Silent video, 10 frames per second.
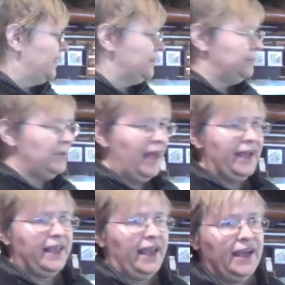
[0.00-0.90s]
then the
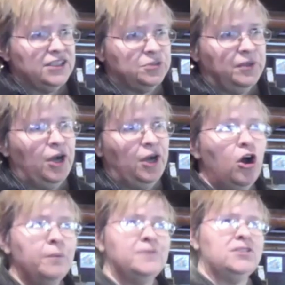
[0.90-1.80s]
black ash, we'd
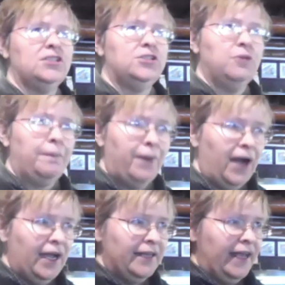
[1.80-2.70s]
hoped to do a
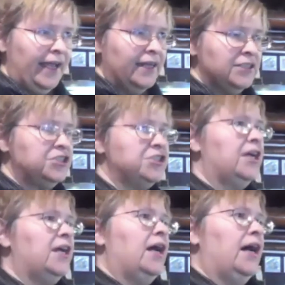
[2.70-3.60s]
pine ash
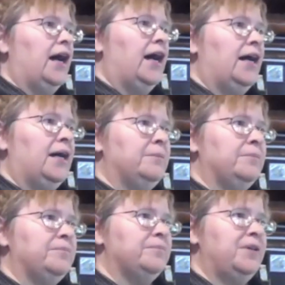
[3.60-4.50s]

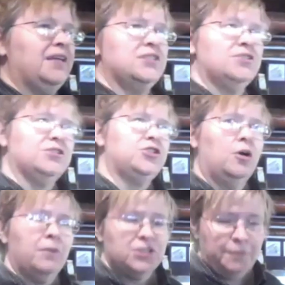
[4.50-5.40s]
because there's so
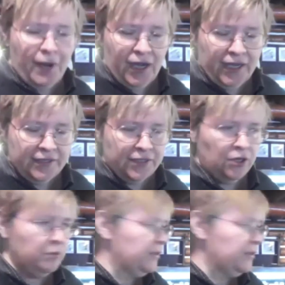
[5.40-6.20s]
much pine in our